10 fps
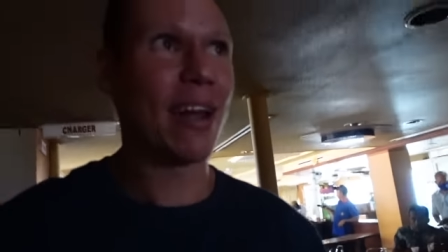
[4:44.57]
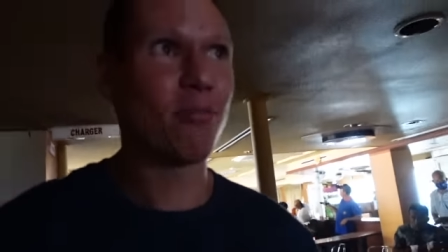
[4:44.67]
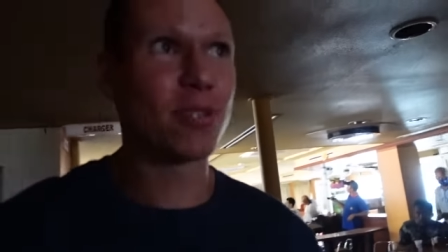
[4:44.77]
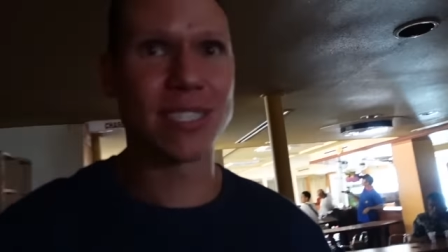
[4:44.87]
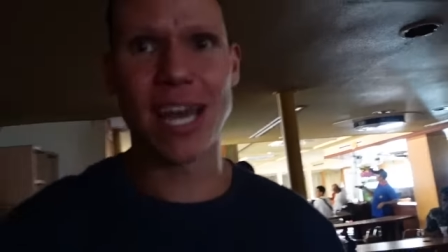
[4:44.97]

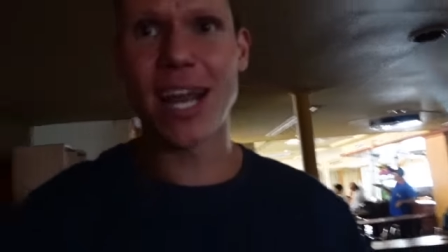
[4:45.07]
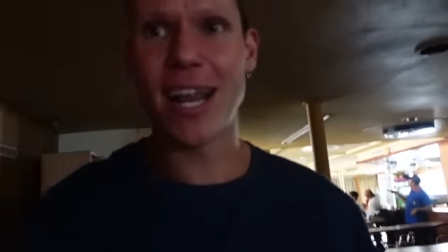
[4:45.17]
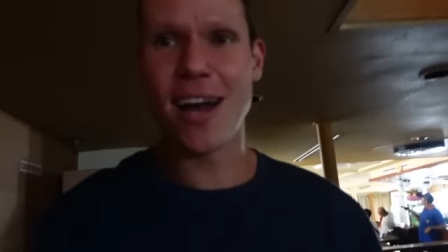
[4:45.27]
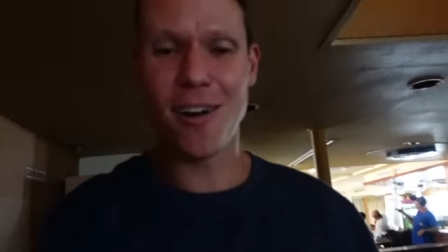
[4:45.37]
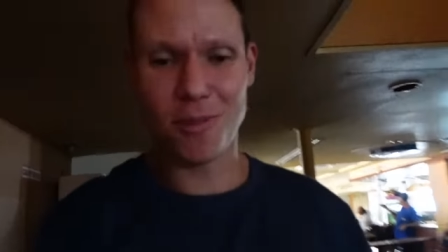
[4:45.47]
Everyone's hanging
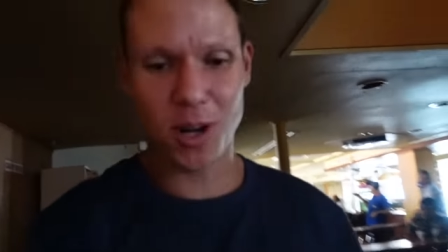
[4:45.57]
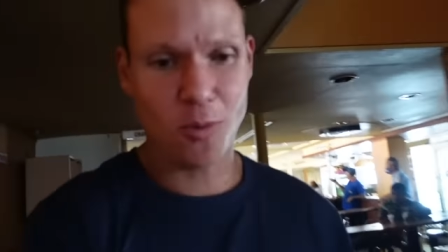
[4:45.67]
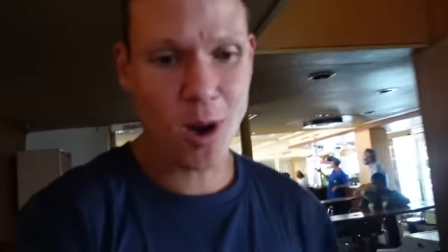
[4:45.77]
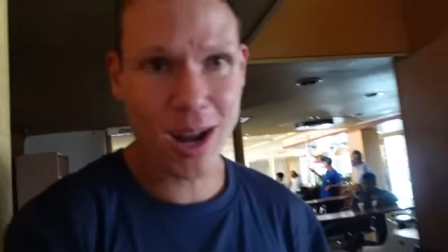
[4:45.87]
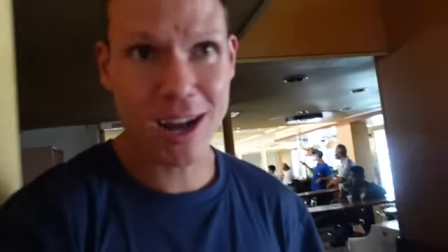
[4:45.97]
out. We're gonna
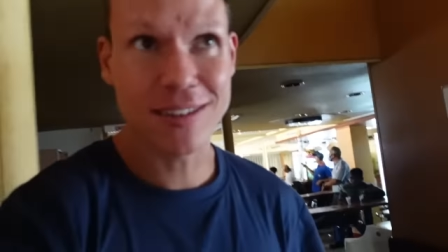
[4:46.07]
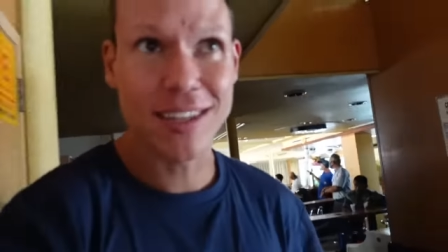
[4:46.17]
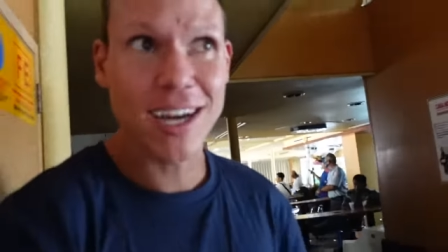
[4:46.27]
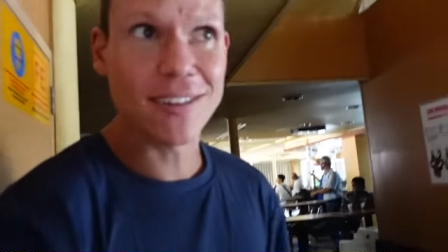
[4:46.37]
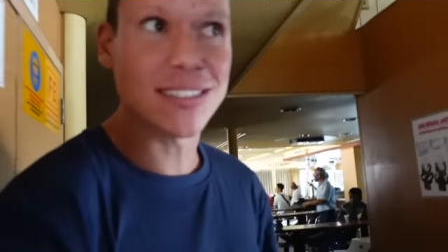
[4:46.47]
walk out to
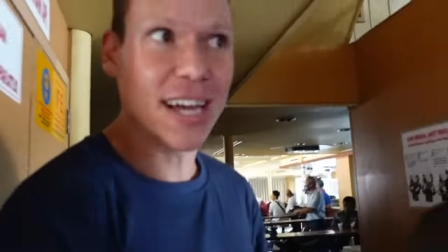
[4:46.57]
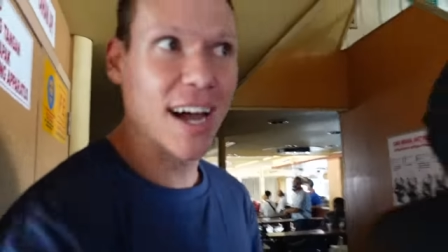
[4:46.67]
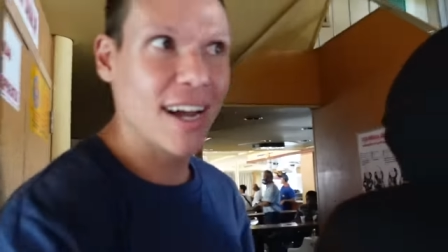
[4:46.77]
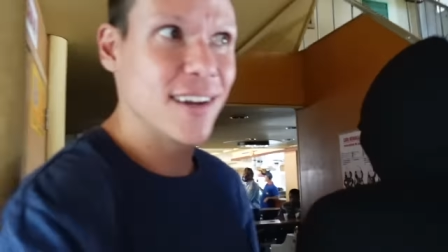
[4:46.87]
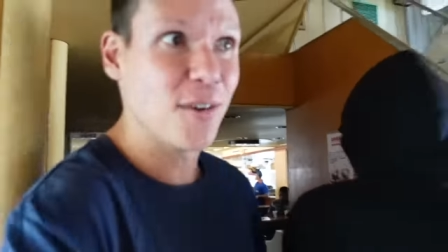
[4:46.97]
the
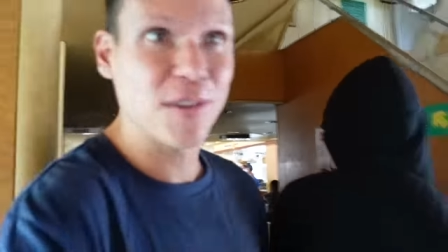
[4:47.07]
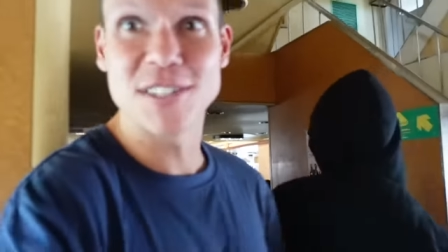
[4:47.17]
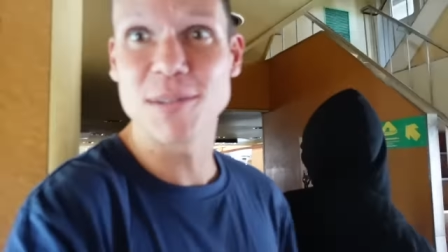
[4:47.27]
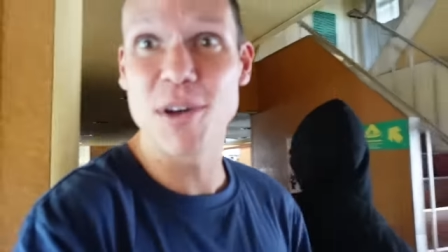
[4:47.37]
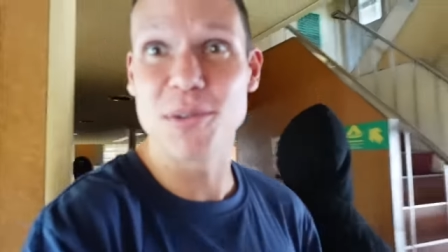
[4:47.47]
outside. Oh, there's
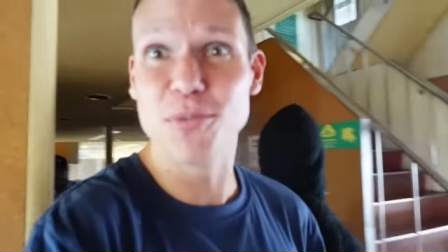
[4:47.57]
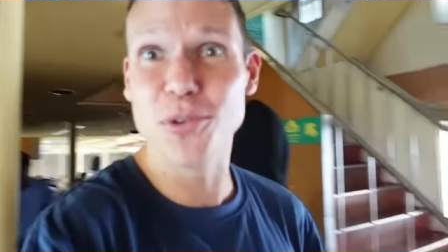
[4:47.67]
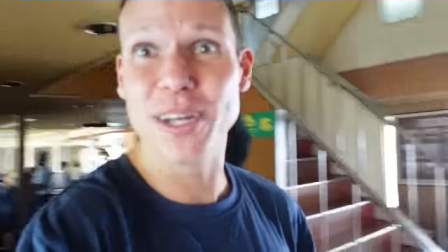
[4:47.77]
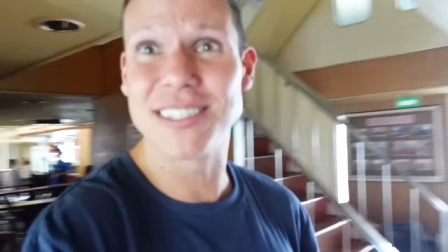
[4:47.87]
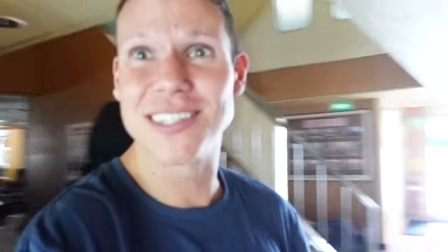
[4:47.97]
some other
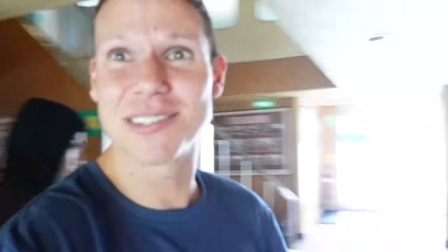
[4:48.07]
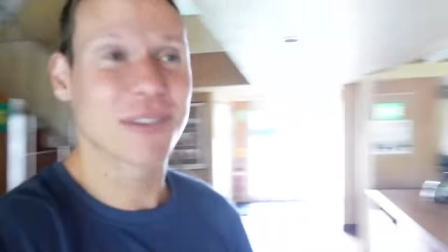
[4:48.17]
boulets here, some